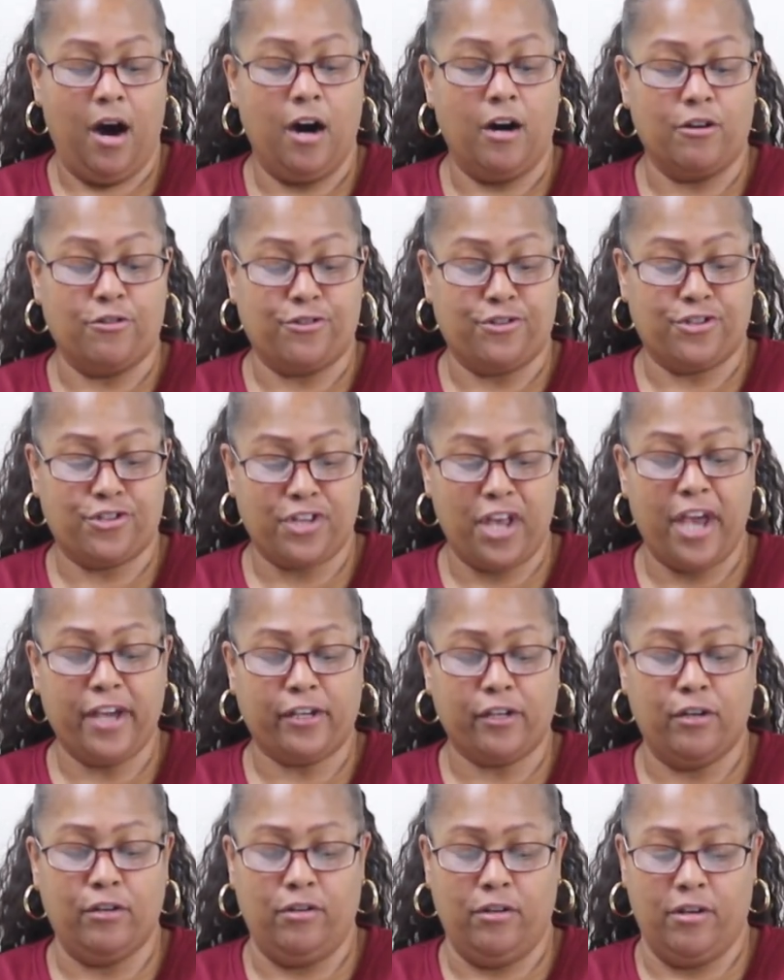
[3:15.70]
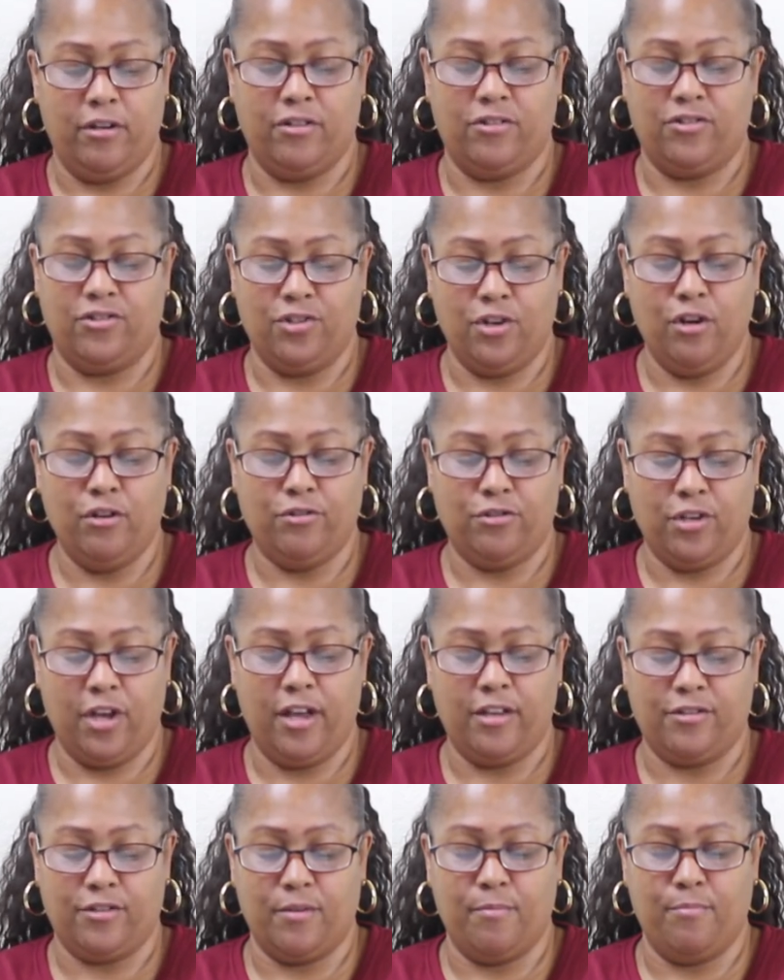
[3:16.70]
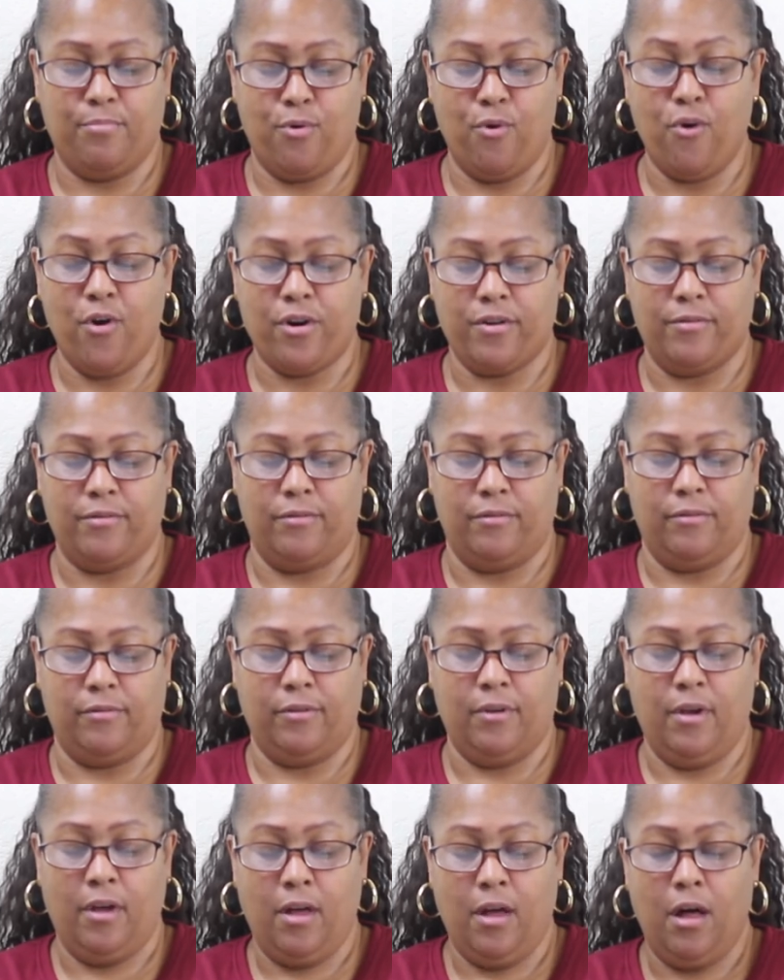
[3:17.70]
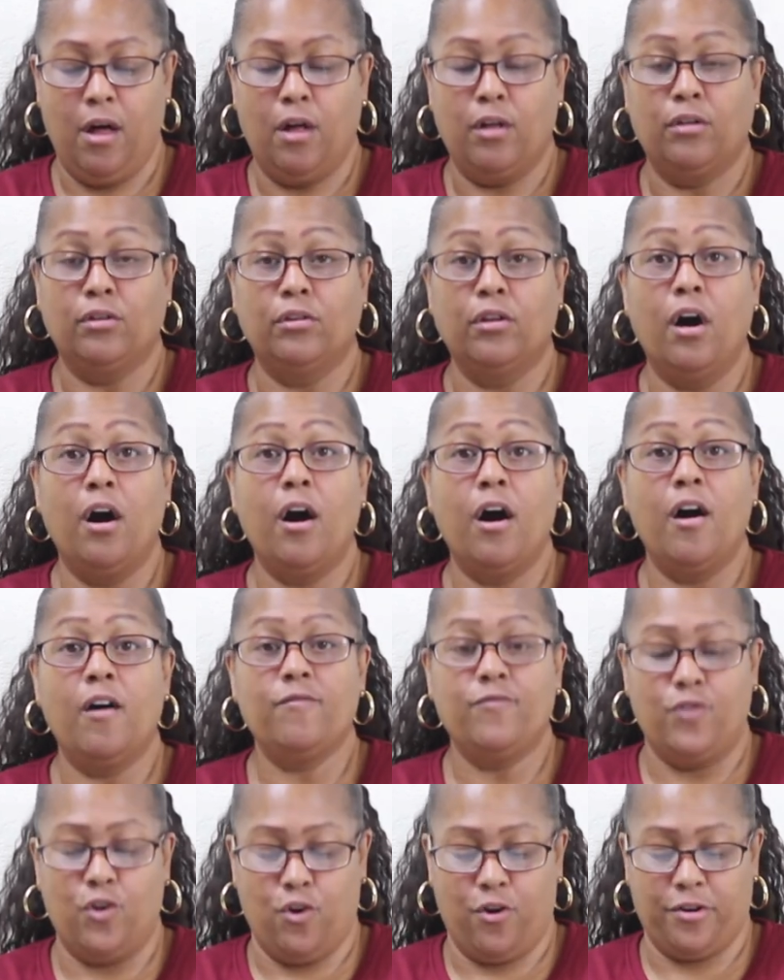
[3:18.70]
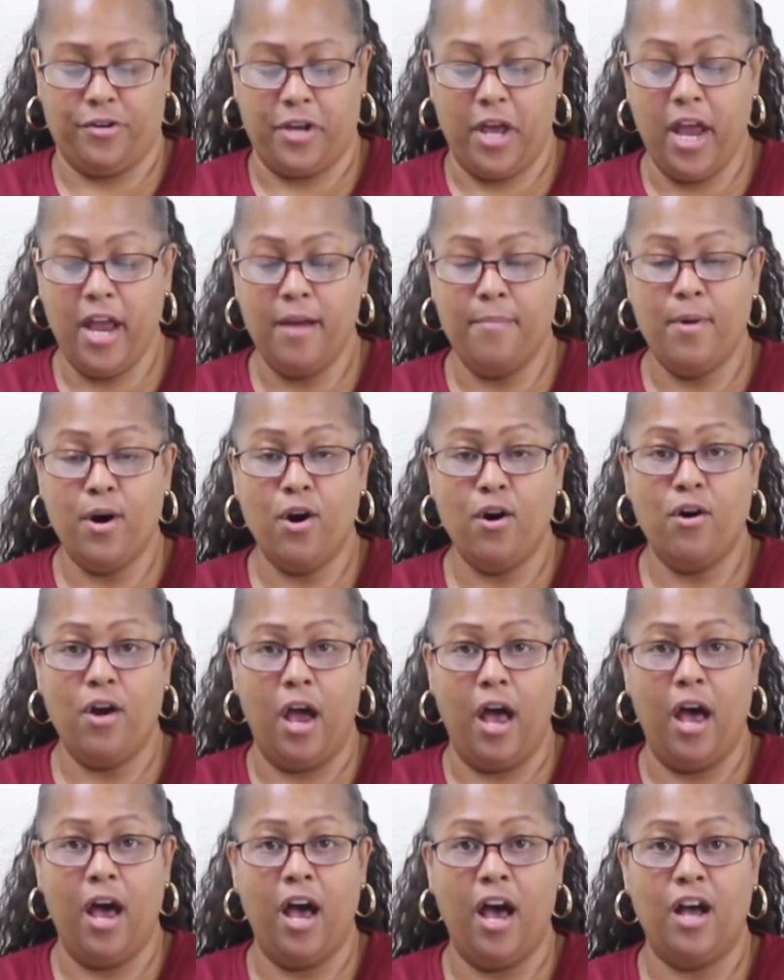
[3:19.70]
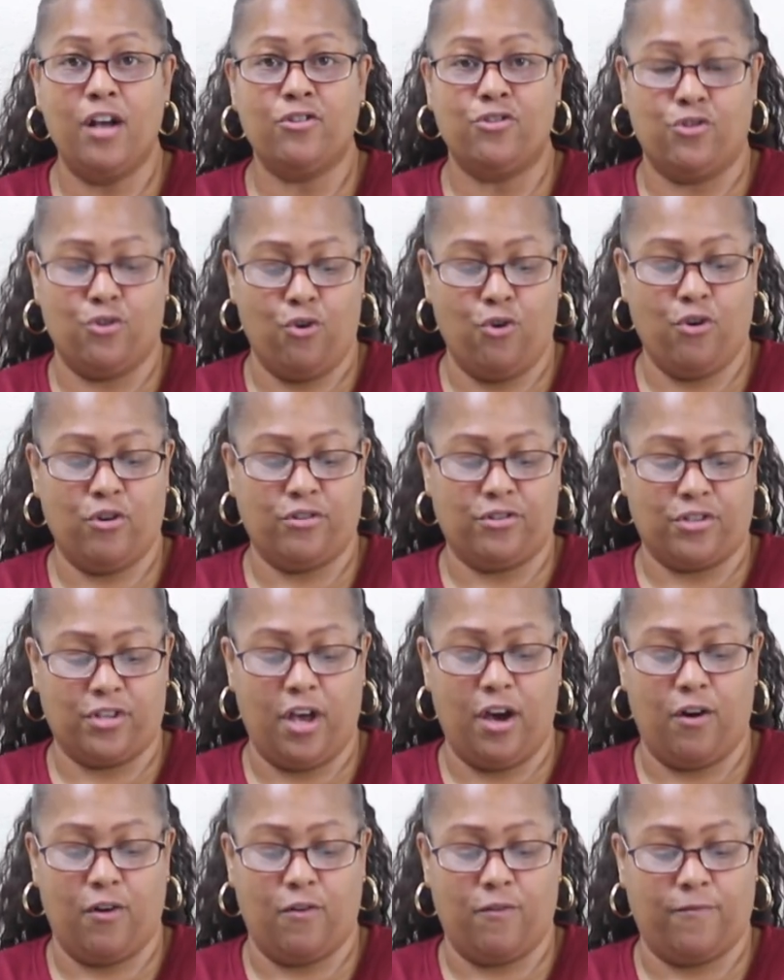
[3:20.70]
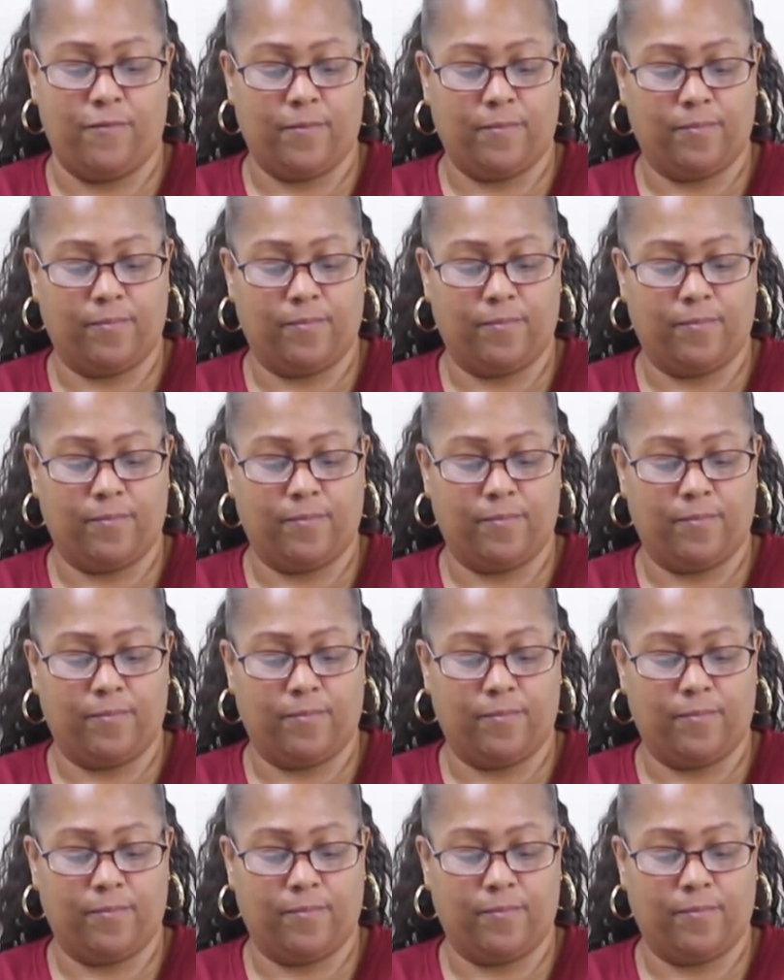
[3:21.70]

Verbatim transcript: A second is just as important. Love your neighbor as yourself.